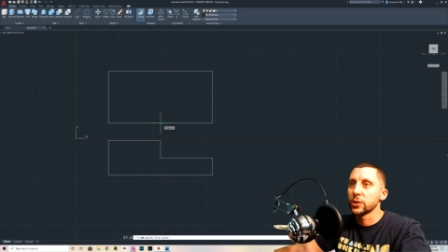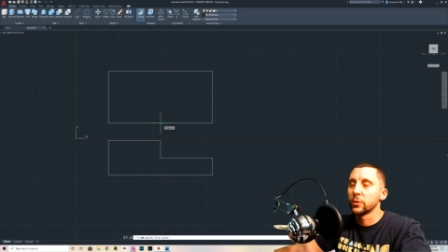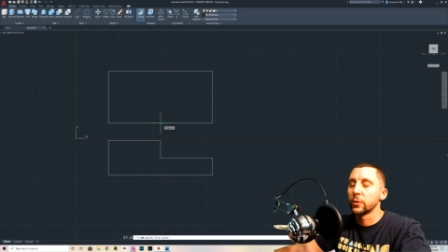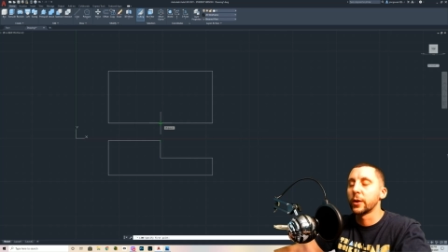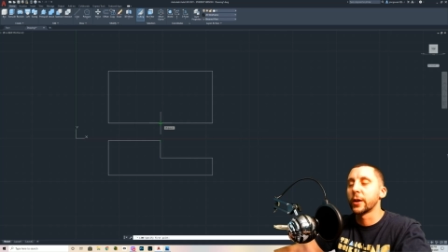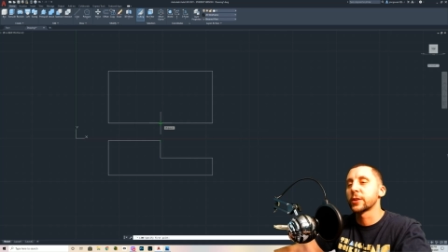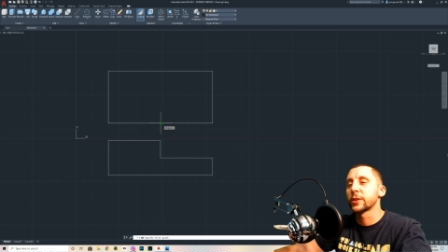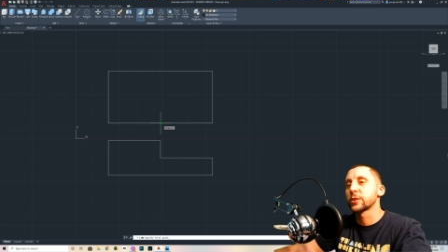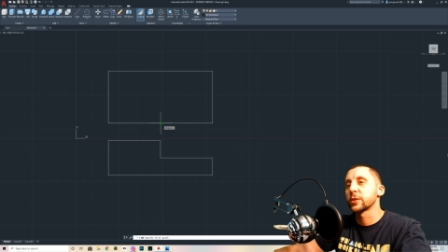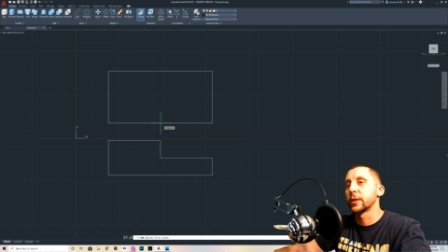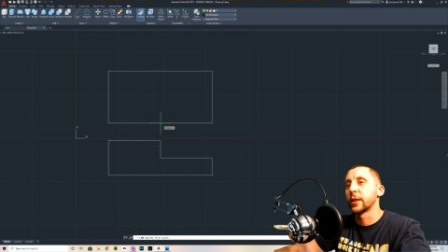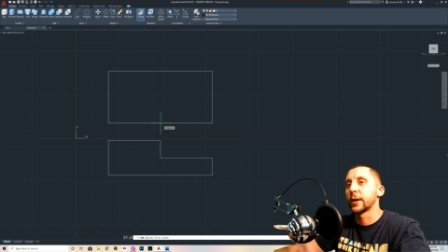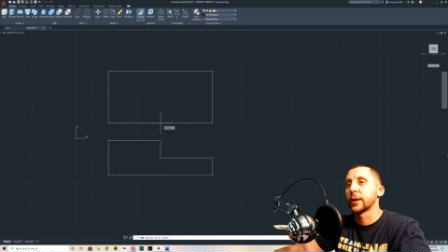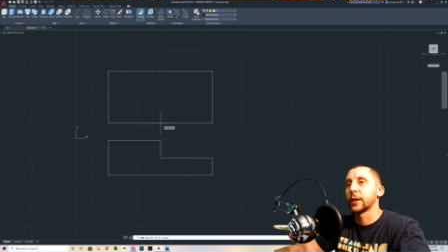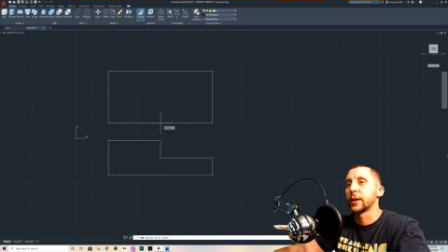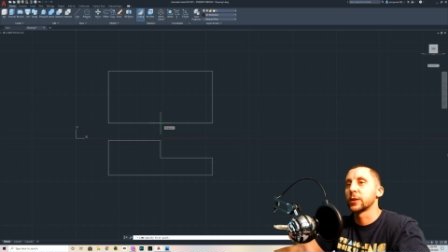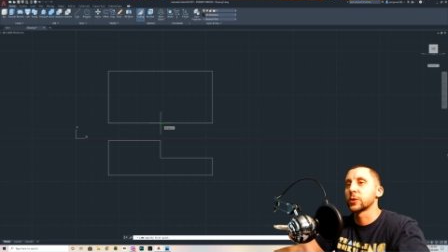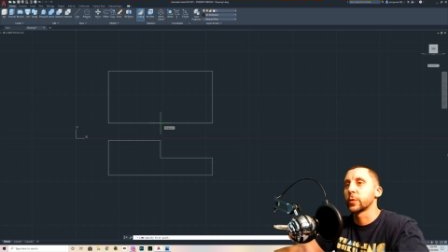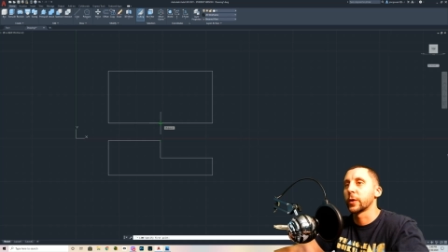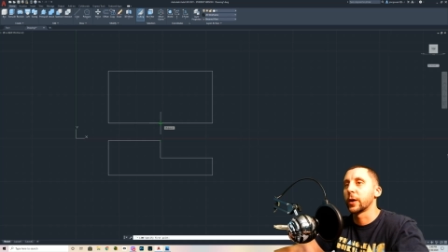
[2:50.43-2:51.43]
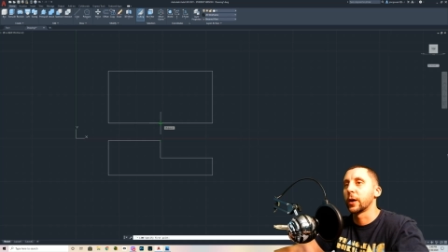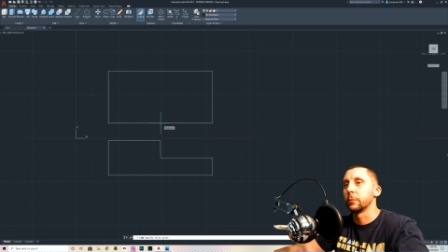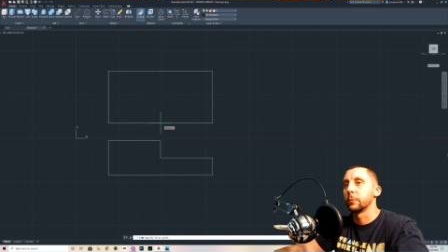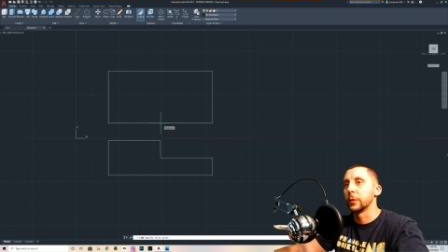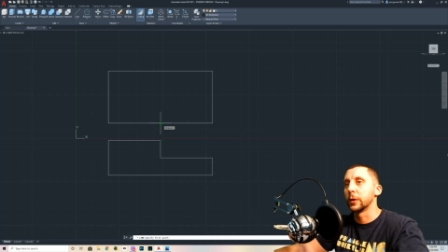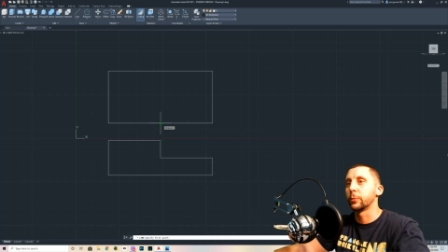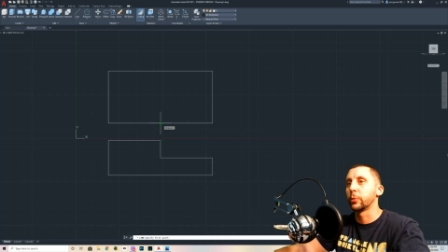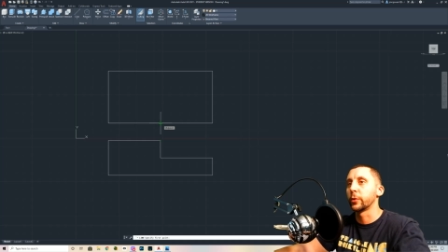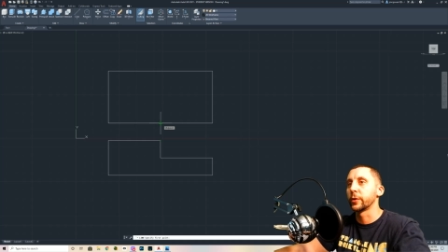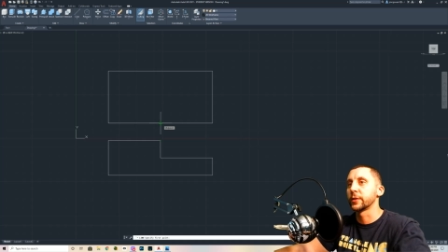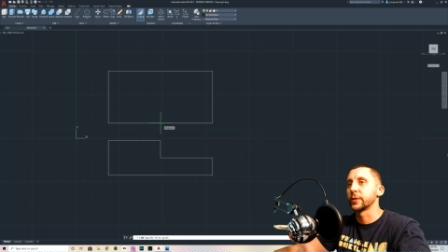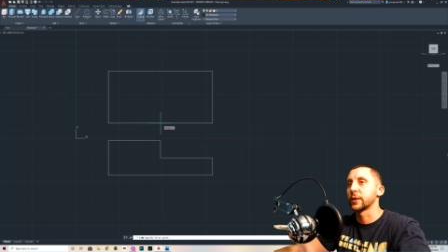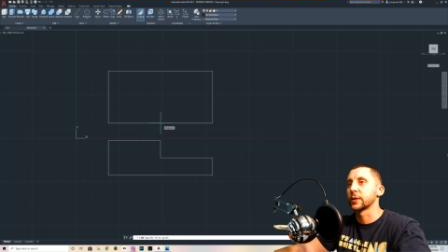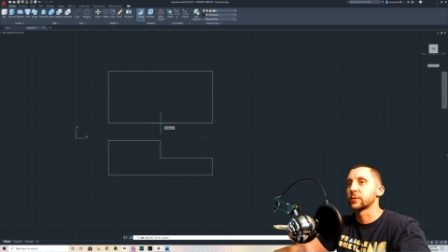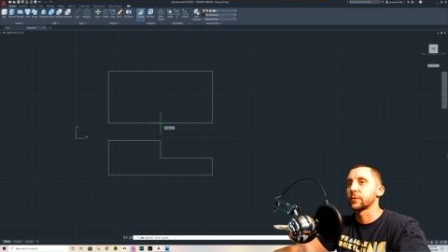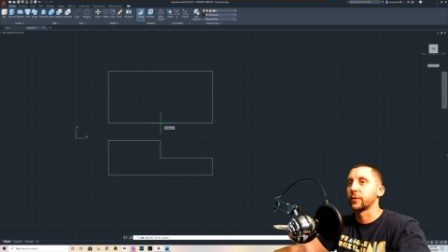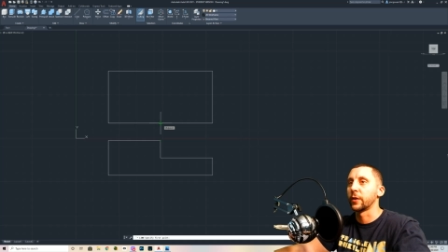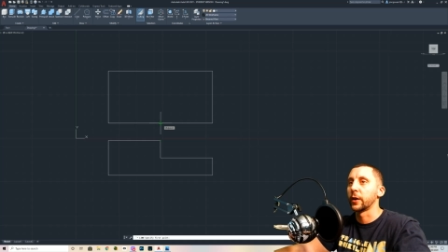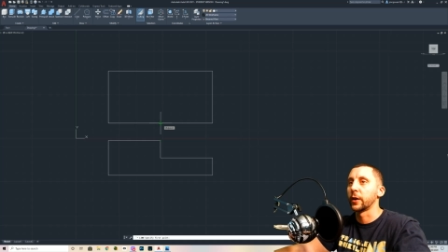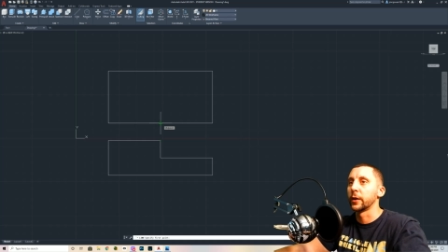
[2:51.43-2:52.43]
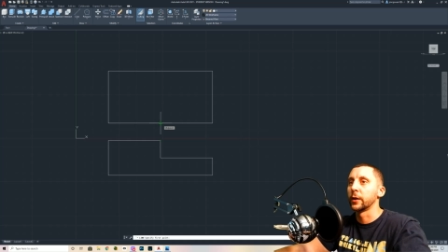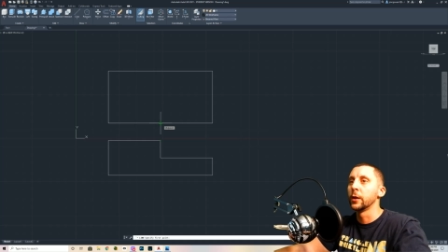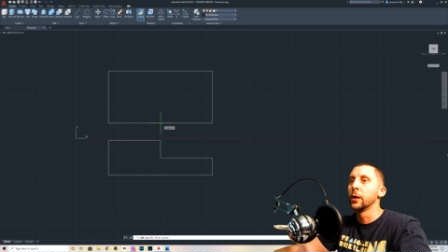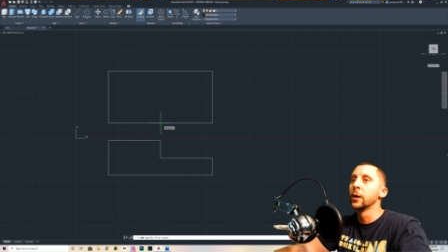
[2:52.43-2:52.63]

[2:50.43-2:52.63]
Well, actually, in that case, we got a midpoint, that's fine.